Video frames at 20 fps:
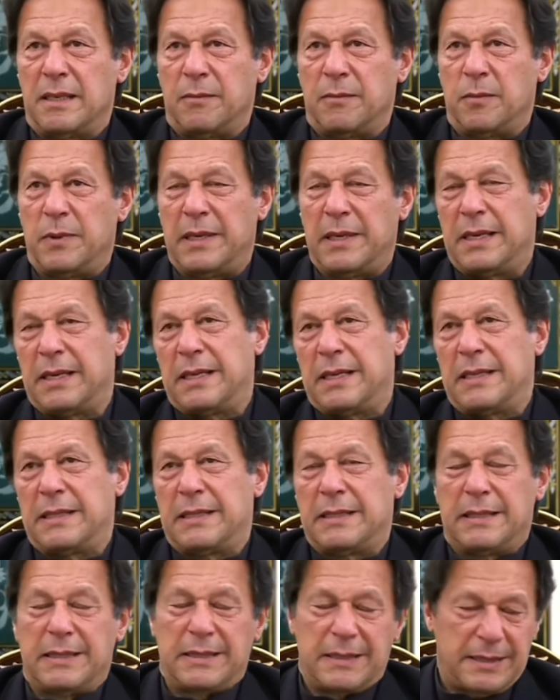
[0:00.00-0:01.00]
Well,
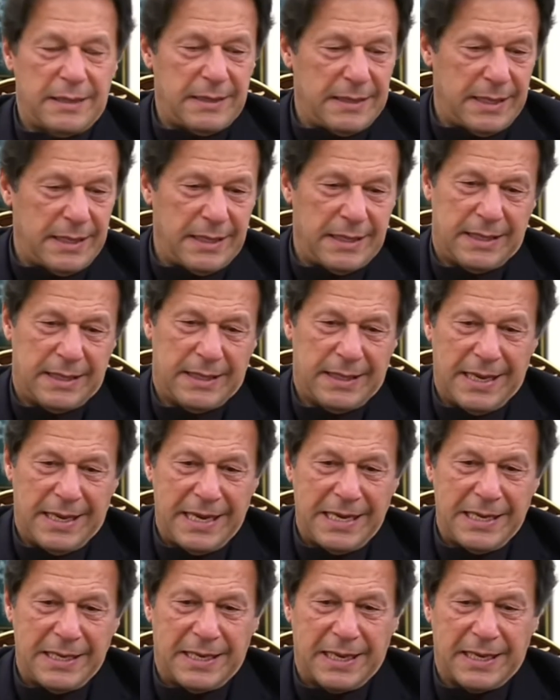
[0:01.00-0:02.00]

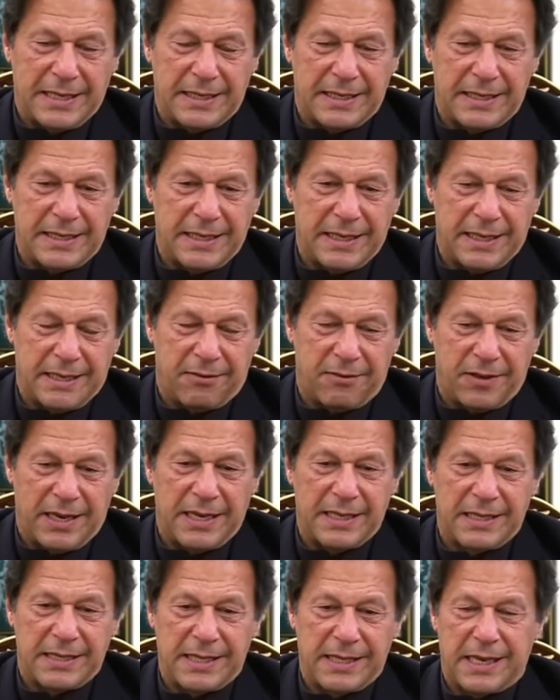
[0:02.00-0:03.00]
any country,
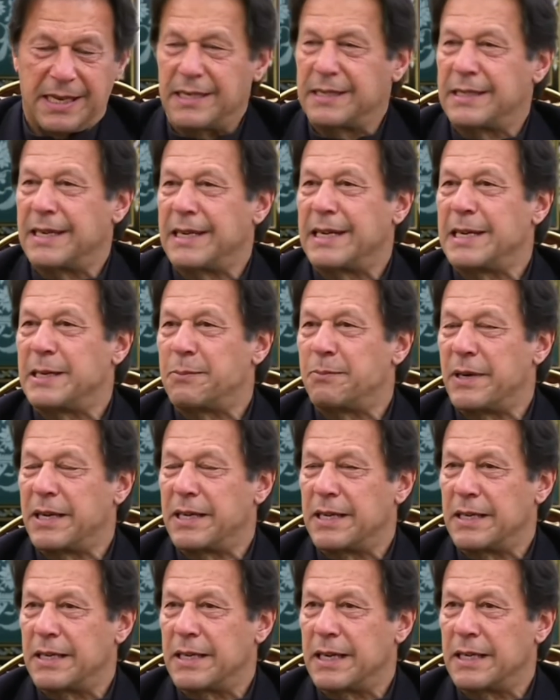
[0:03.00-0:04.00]
Afghanistan is an
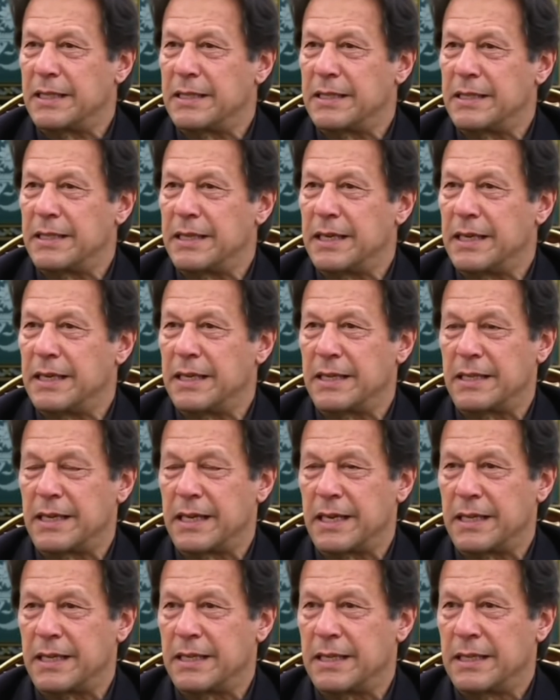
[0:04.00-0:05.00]
independent country and it
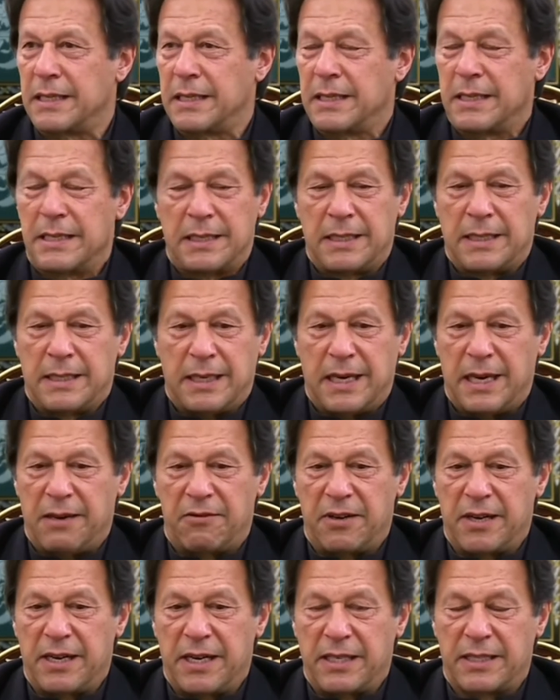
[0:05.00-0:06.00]
can
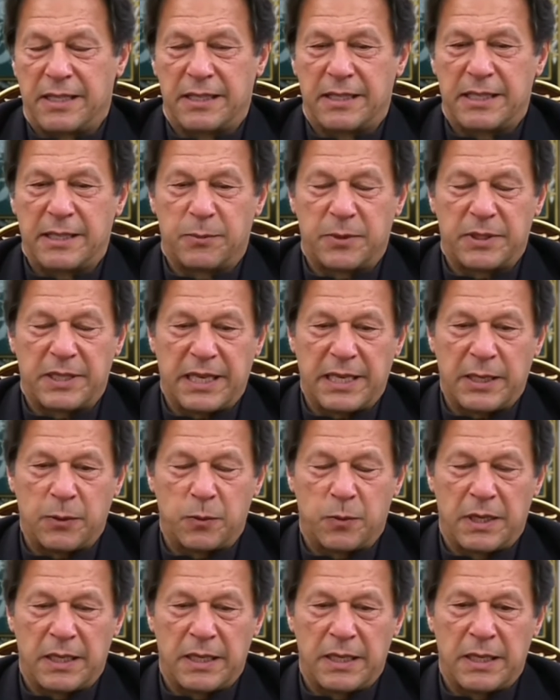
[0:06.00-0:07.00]
have relationship with
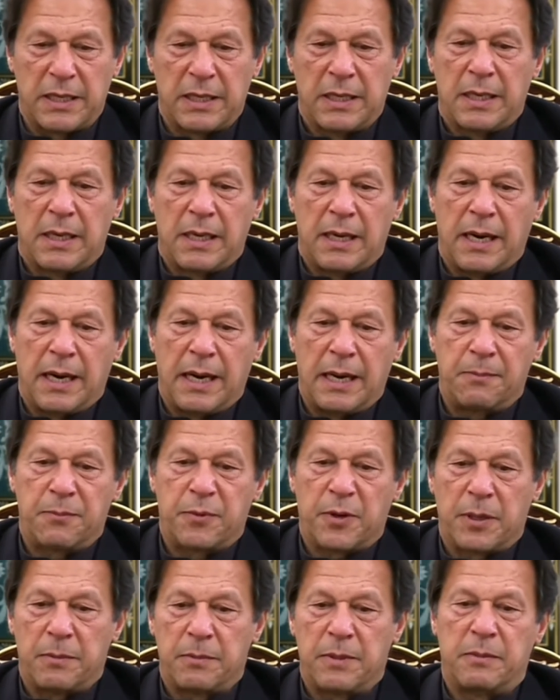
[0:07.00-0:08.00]
anyone. Our
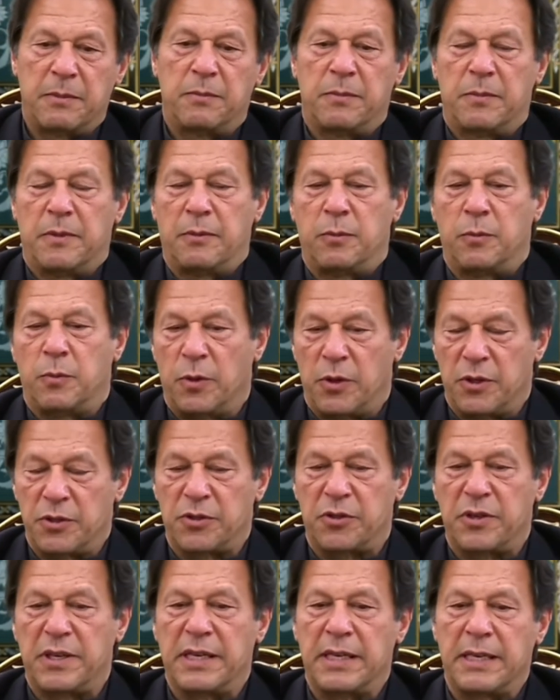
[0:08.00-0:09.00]
problem
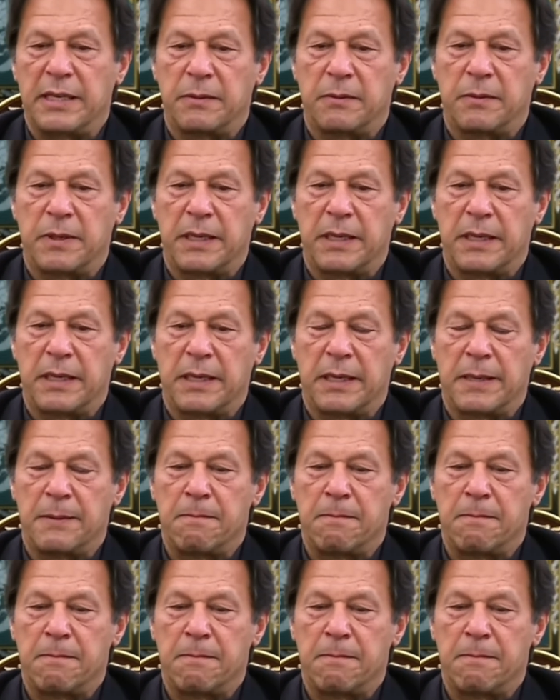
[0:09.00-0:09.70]
was really when